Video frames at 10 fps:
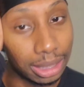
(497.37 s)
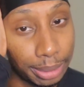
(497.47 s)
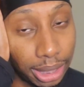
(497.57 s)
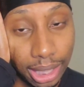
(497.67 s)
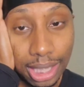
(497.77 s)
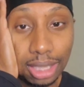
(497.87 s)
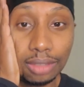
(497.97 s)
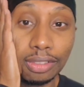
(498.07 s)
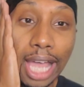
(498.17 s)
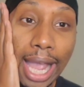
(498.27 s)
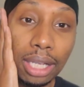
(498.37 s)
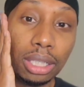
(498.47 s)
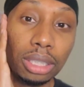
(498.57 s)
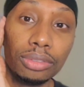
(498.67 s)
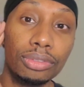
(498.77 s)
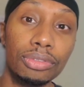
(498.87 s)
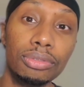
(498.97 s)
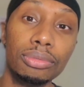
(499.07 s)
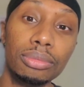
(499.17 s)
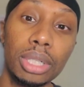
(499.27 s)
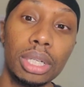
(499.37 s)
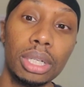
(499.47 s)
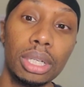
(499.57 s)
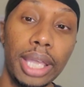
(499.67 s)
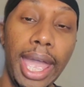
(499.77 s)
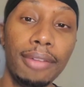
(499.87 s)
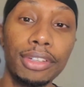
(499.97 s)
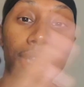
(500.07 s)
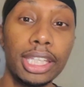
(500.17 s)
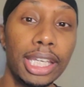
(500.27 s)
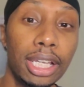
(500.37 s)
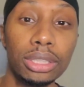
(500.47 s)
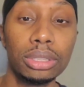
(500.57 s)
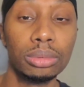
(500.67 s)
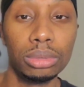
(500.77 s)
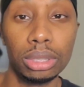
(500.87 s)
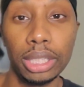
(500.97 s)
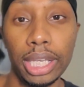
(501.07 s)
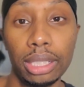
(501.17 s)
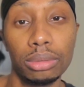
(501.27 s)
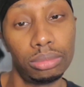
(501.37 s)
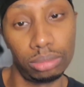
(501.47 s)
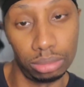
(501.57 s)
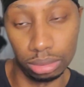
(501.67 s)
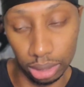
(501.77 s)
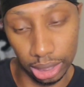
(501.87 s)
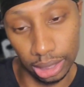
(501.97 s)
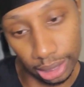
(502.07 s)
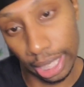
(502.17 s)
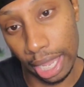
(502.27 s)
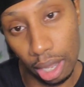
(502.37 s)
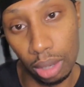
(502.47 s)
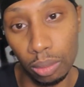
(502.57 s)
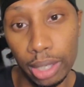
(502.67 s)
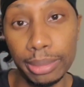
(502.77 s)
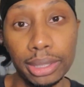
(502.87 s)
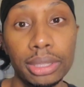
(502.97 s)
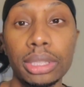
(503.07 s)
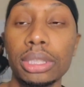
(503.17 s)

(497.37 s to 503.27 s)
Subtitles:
It's because of lack of everything else in the world. And let's just stay on women.